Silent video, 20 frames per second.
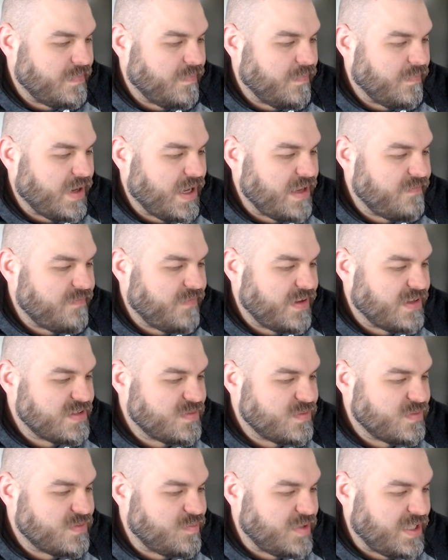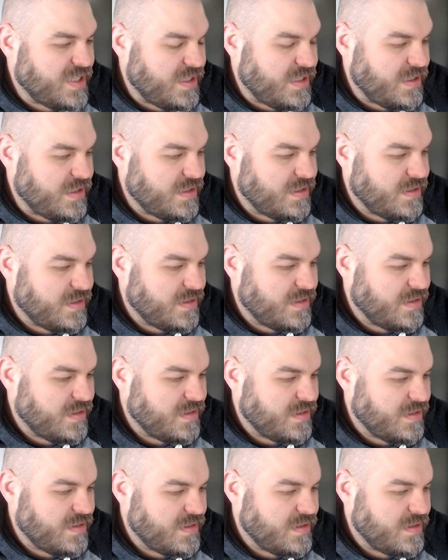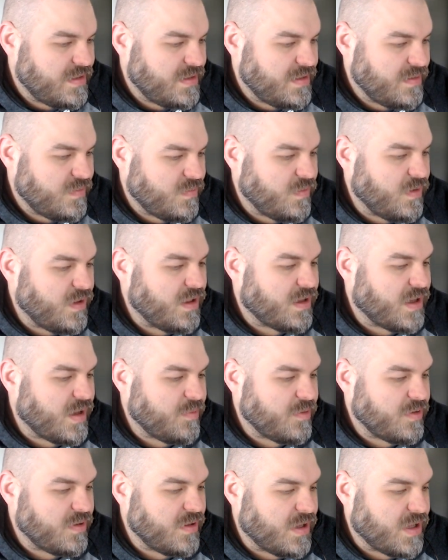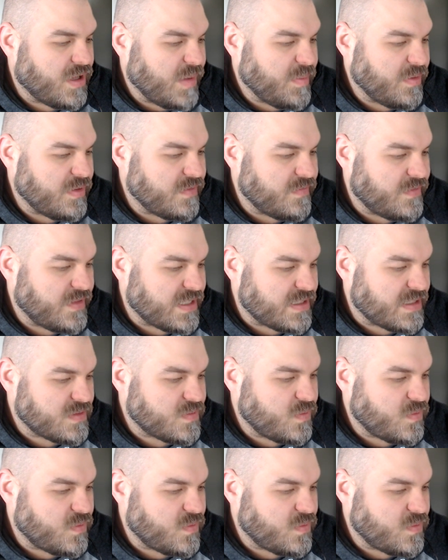my advice would be, well, a couple of things.